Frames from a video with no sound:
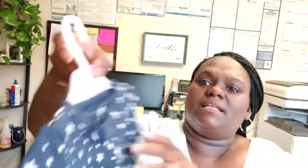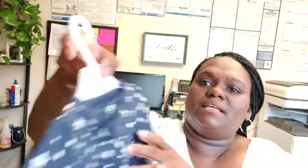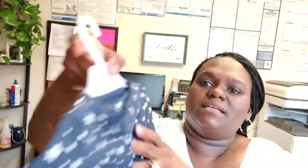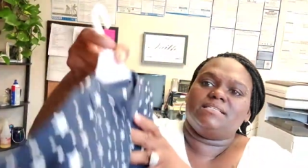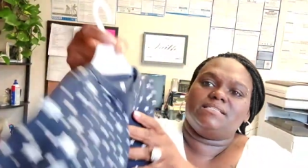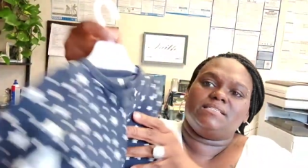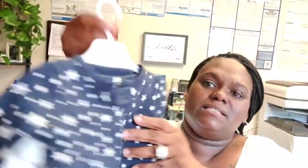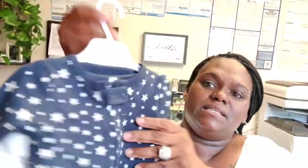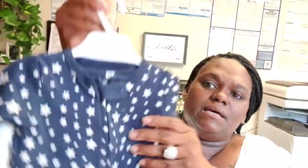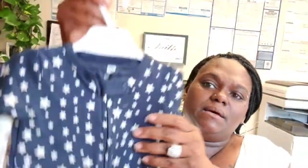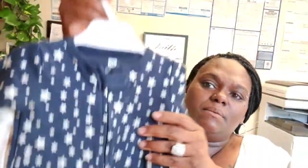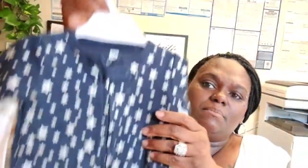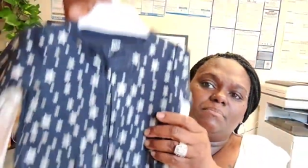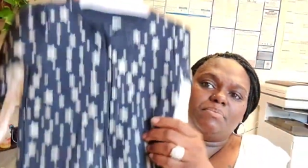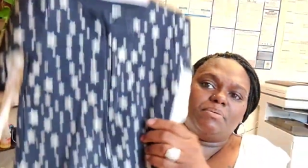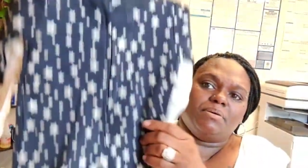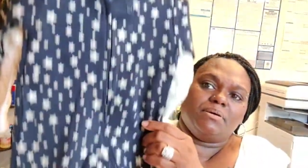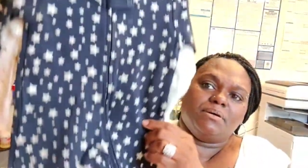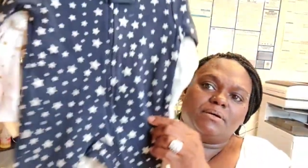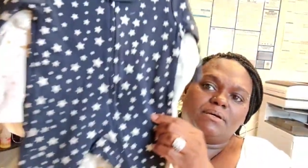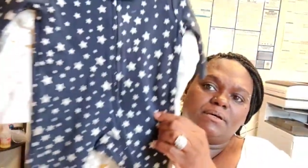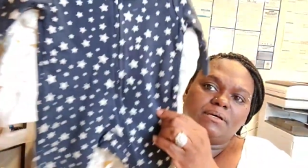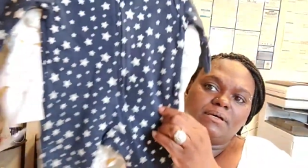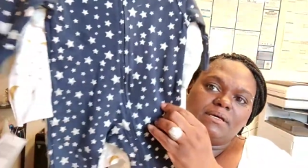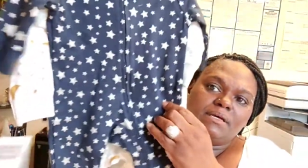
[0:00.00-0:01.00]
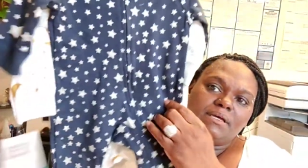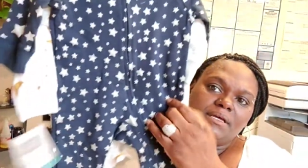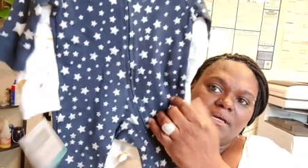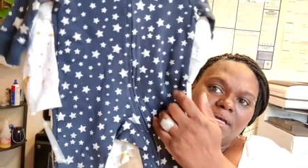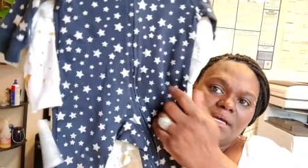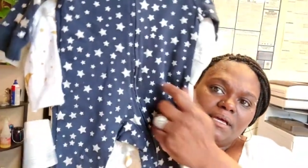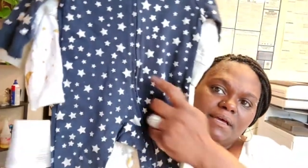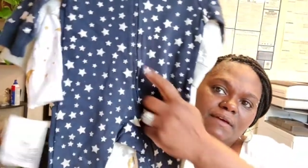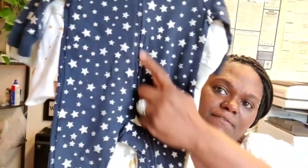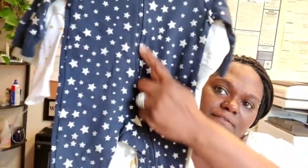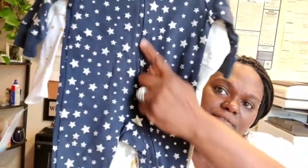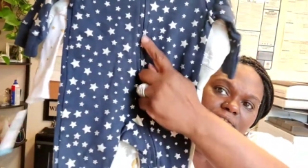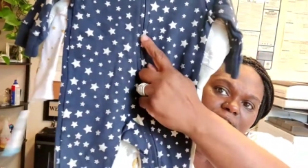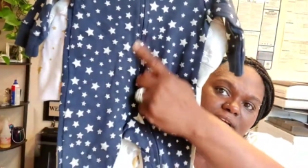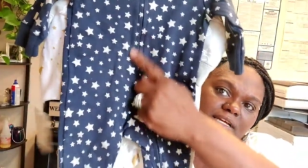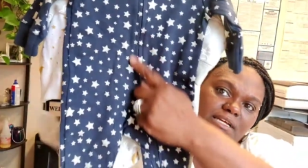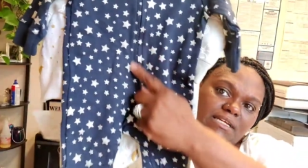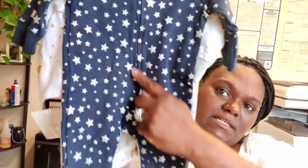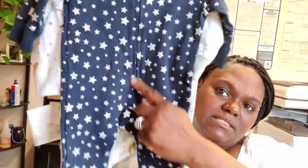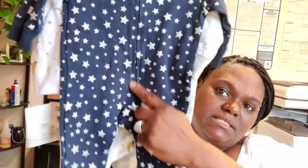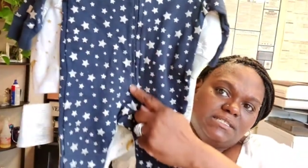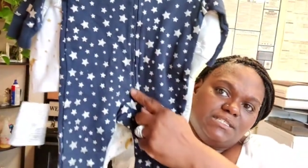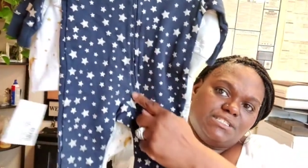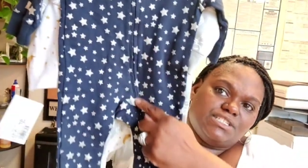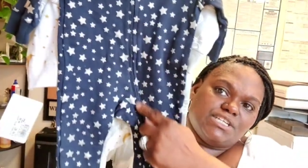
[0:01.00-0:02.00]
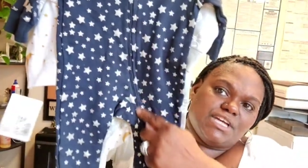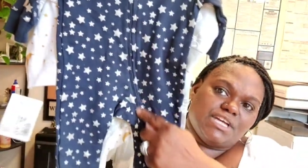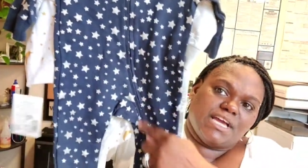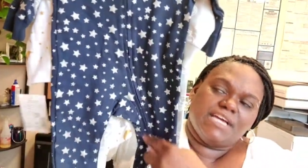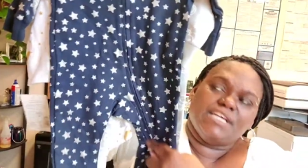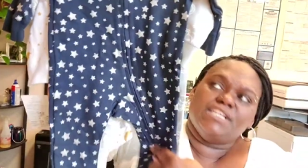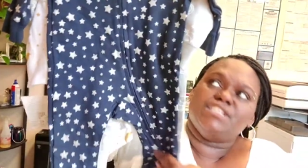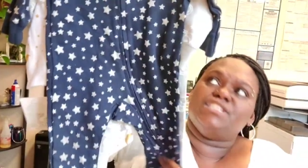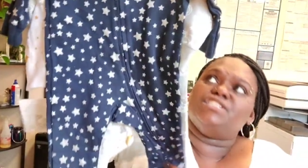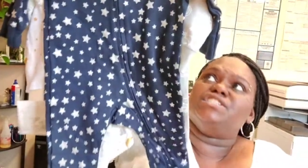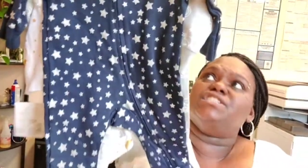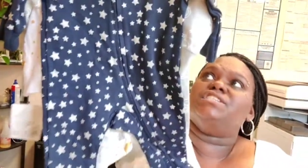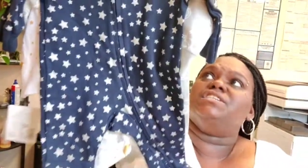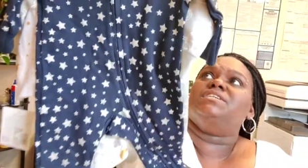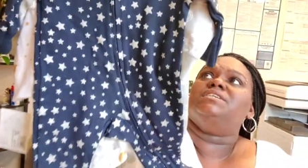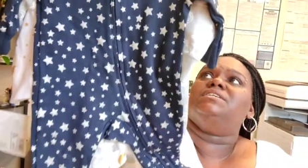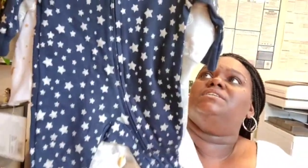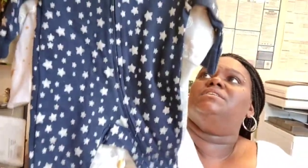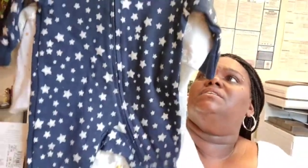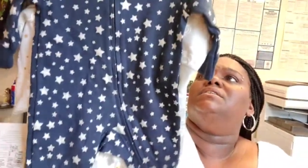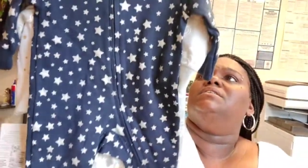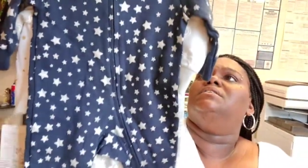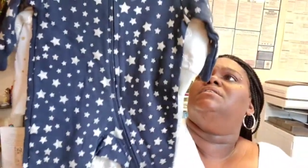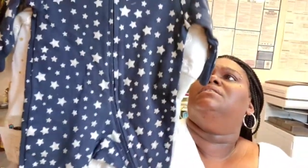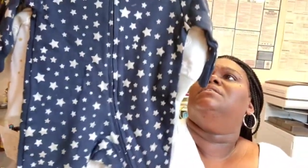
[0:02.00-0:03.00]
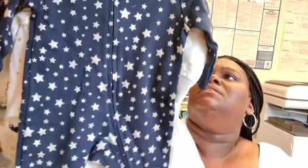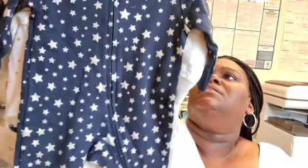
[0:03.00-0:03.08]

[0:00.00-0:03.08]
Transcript: that they zip for easy changing.